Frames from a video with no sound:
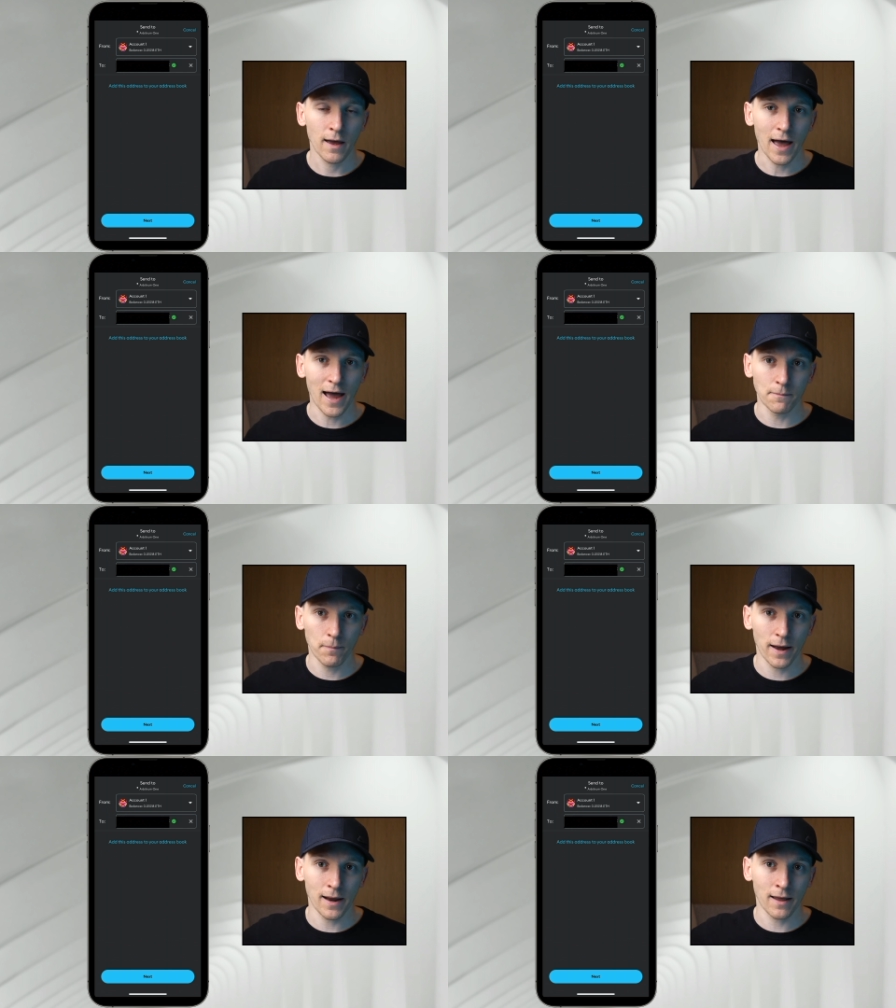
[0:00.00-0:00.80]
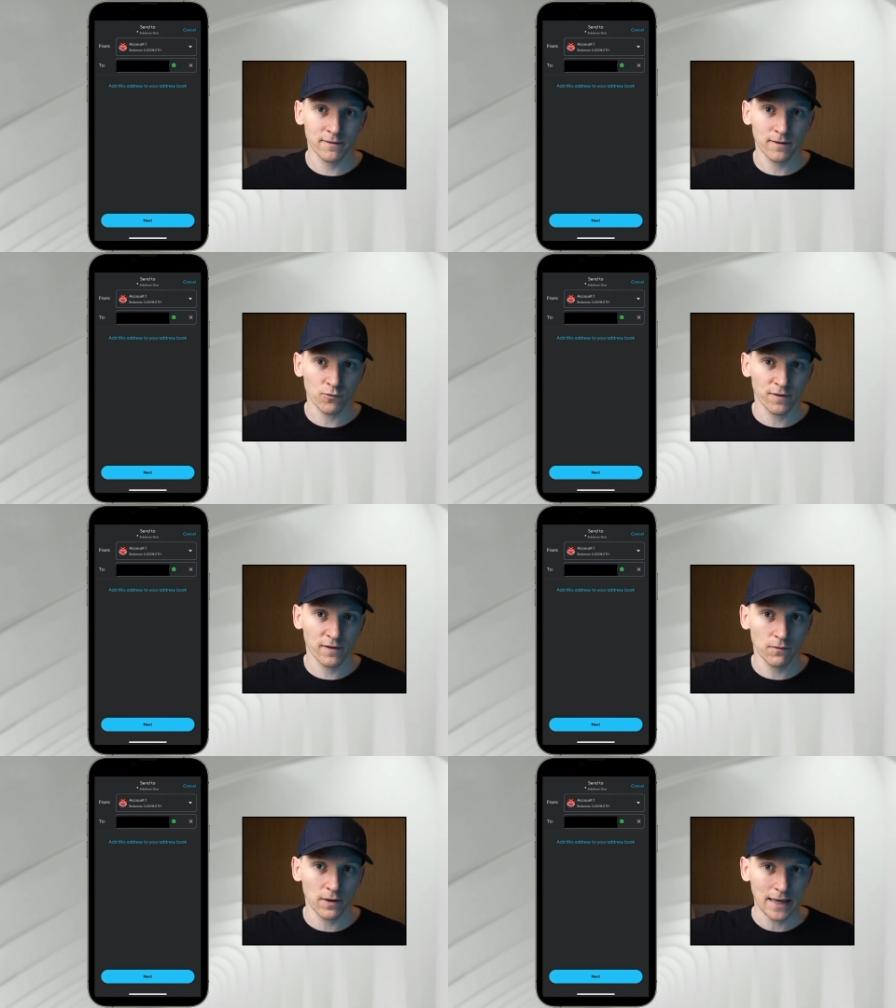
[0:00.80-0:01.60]
and Binance is
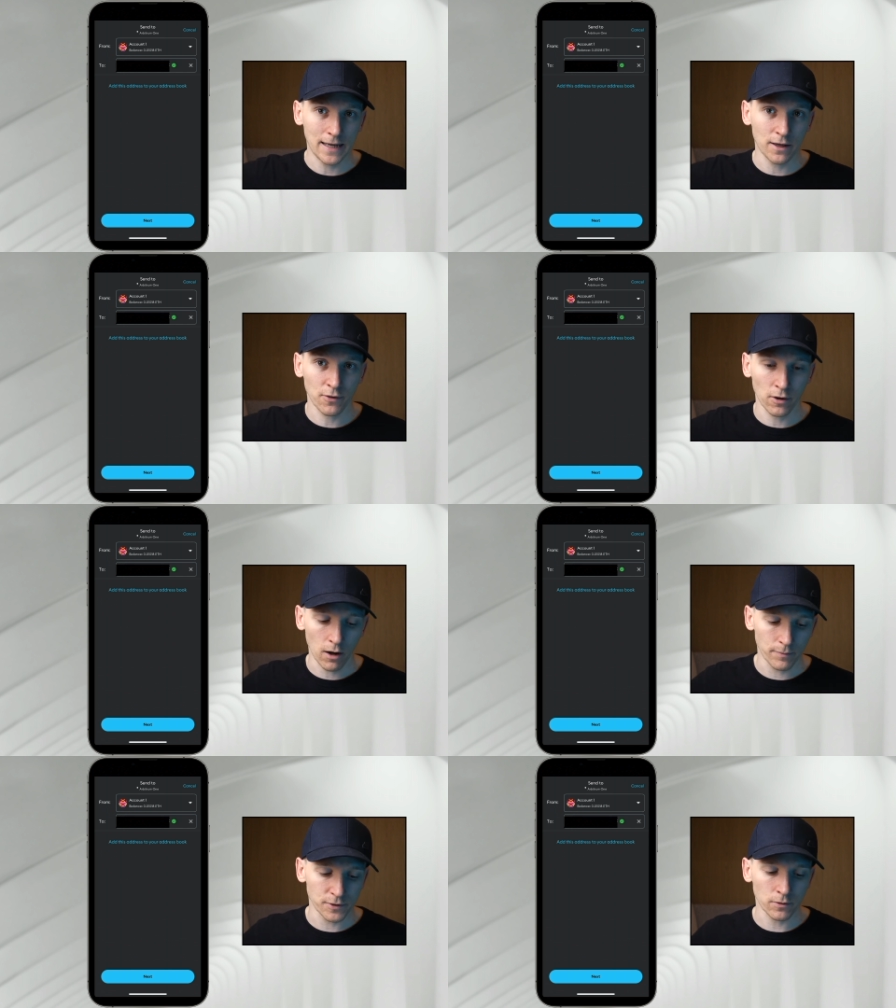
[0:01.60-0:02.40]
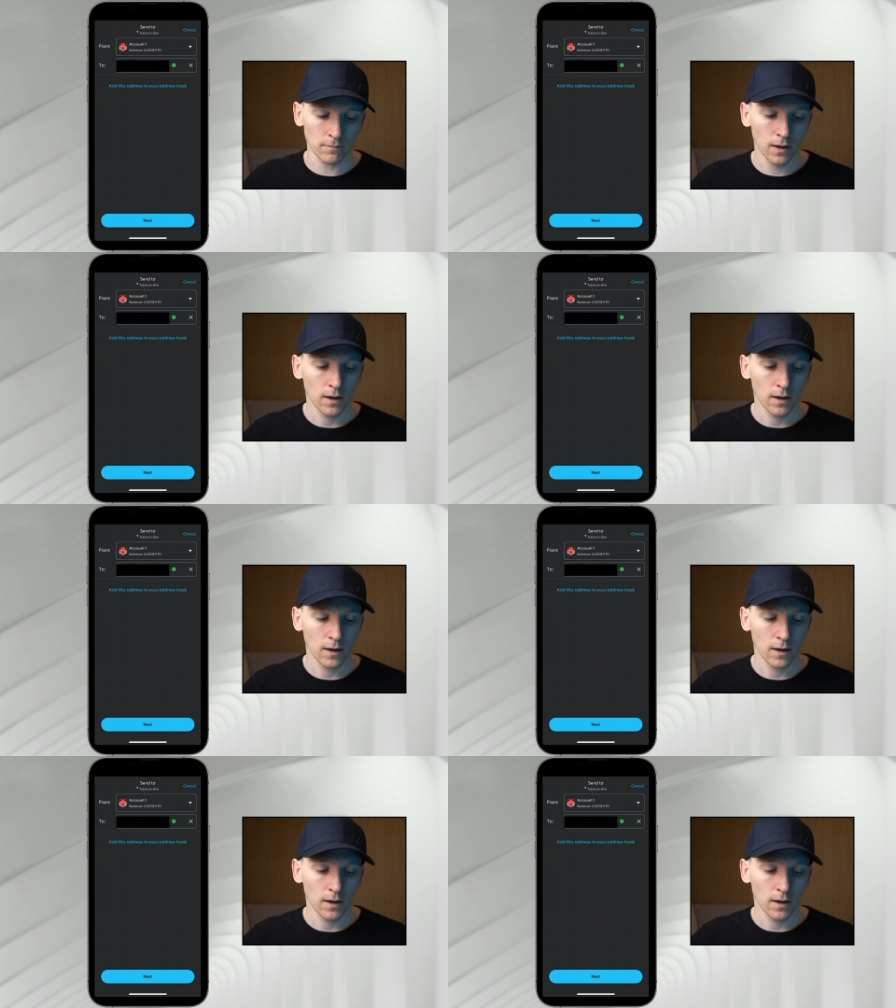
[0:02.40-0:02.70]
receiving E T H on Arbitrum.